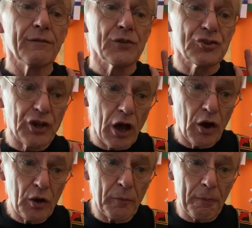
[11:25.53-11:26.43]

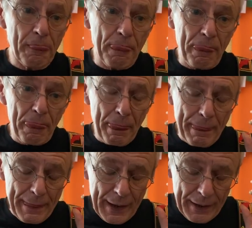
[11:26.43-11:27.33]
So
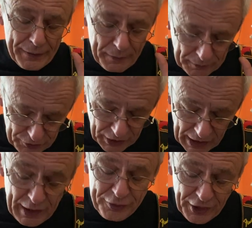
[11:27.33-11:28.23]
the the
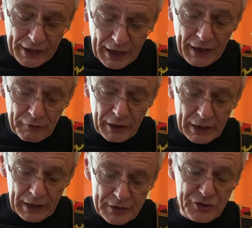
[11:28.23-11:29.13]
key thing here
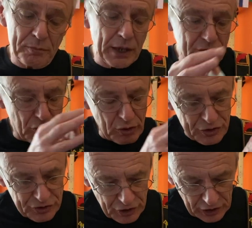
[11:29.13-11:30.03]
really is to make sure
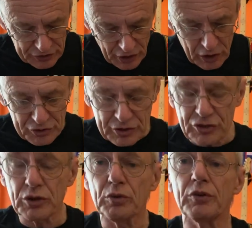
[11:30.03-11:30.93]
it's your guitar's in
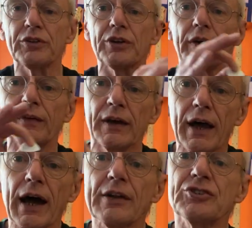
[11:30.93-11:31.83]
tune all the time
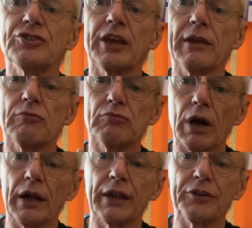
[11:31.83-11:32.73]
and just keep
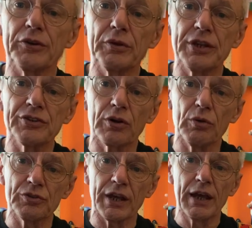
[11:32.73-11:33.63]
running through these
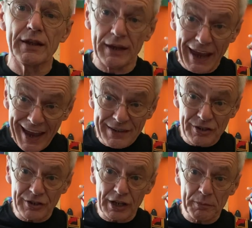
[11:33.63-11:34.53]
chords. Yes,
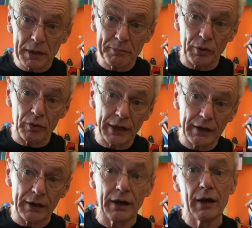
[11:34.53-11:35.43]
it's going to be
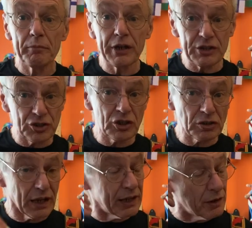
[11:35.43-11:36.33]
boring, but it
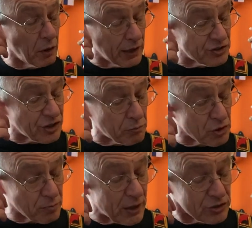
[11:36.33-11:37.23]
shouldn't. In in some
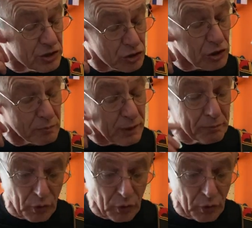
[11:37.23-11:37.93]
respects, it shouldn't be